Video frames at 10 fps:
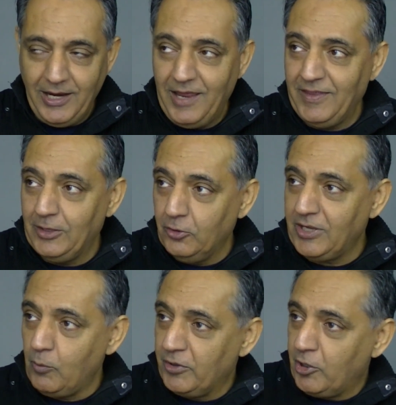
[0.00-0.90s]
and they
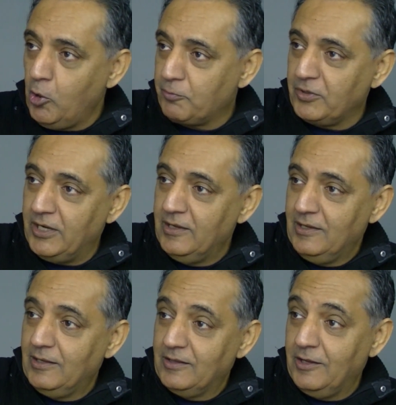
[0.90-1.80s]
look at where Oprah,
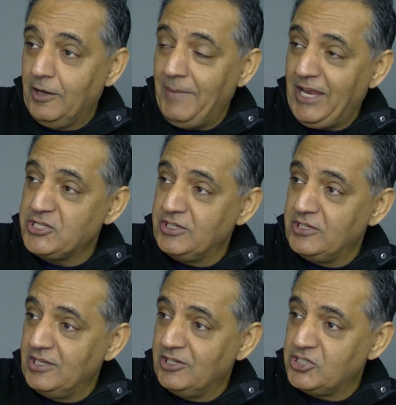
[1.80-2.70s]
they
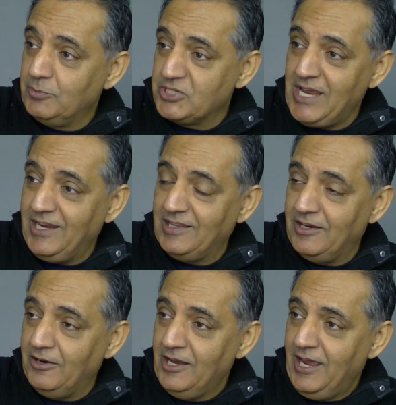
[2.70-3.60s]
imagined she was standing
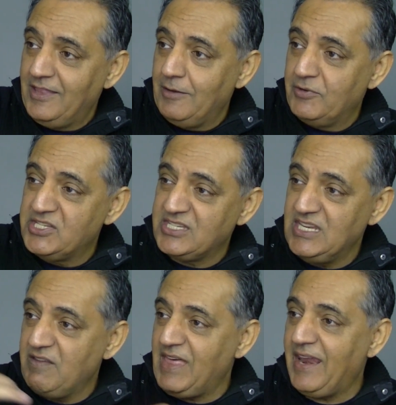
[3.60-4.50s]
there, and they
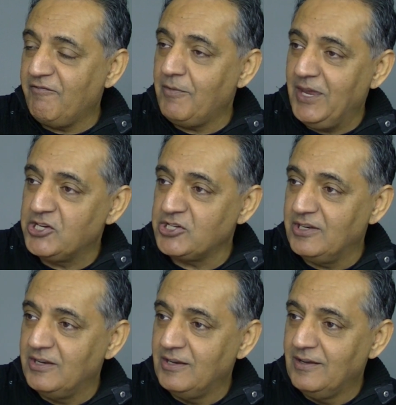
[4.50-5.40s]
receive that information.
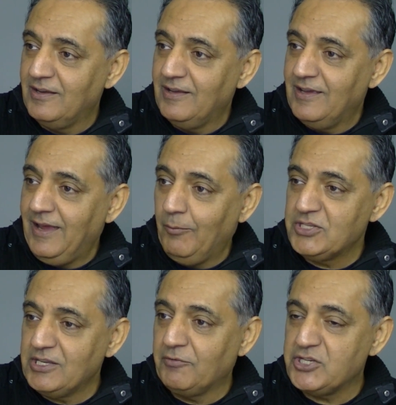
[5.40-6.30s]
And
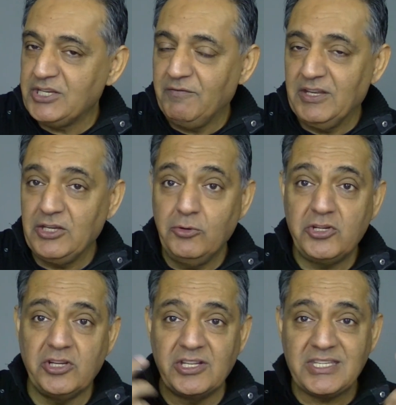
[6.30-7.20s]
once they've received it, you
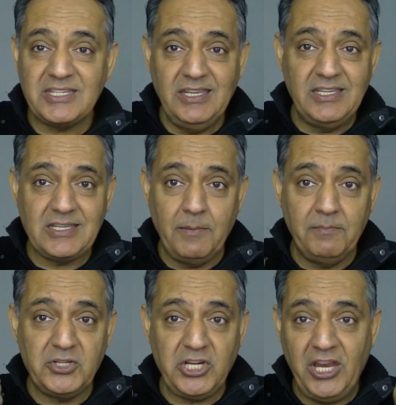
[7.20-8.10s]
usually can see
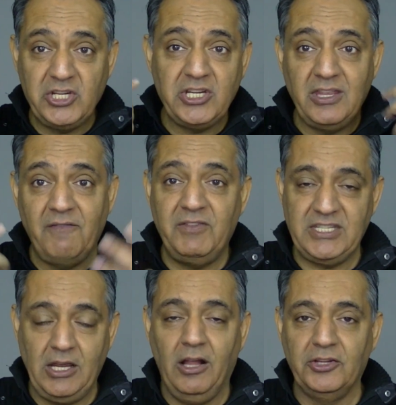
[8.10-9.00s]
some change in their
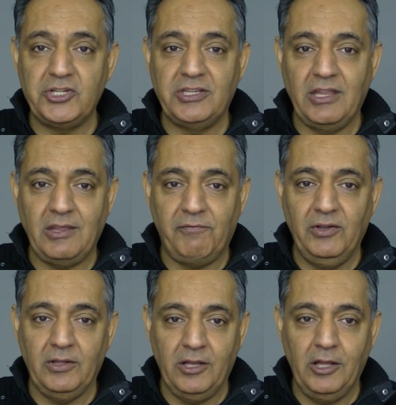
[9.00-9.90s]
physiology, that they
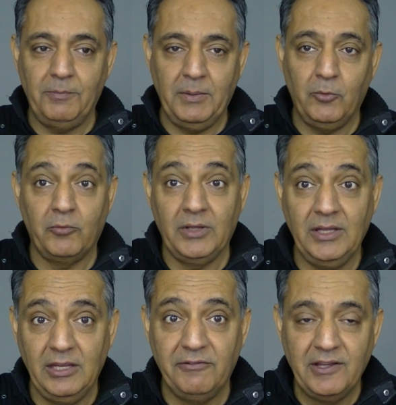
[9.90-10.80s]
feel a little bit more
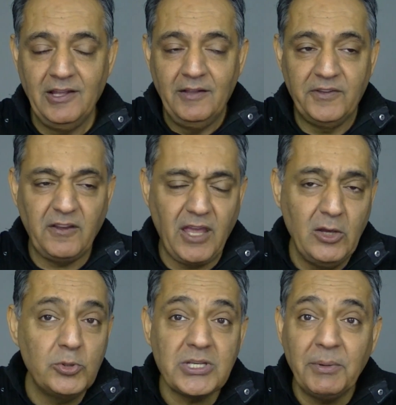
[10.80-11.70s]
relieved. It's okay,
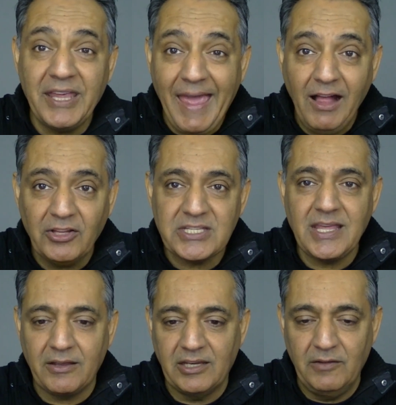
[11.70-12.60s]
who's somebody else
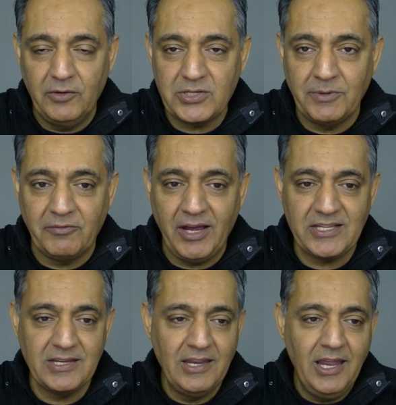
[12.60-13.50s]
that could give you some
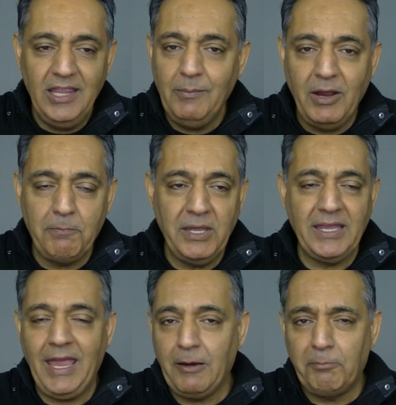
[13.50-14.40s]
advice? And they might
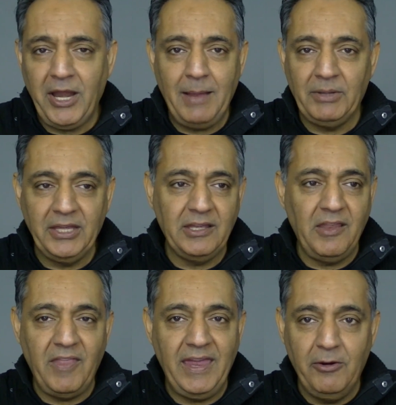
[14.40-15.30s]
pick Abraham Lincoln,
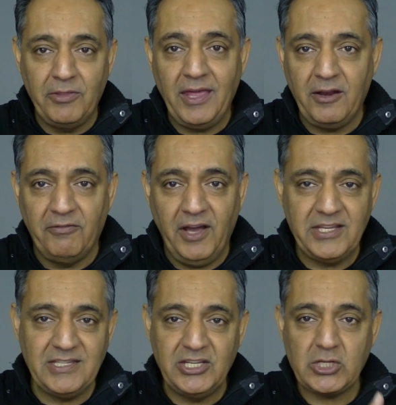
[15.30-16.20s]
and they hear that
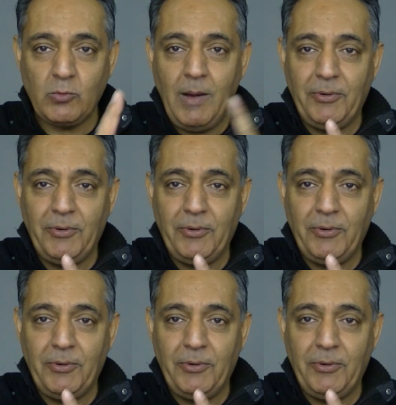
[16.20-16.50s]
advice, and they swap